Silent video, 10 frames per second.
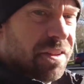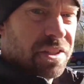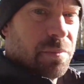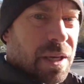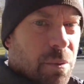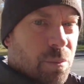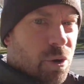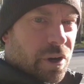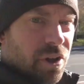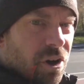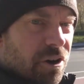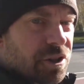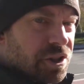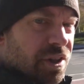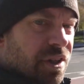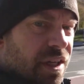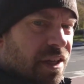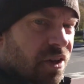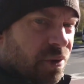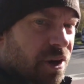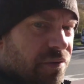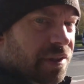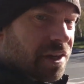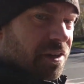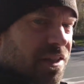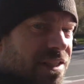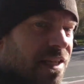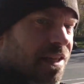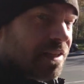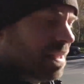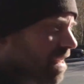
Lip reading: there's a big memorial arch right over there in the sun.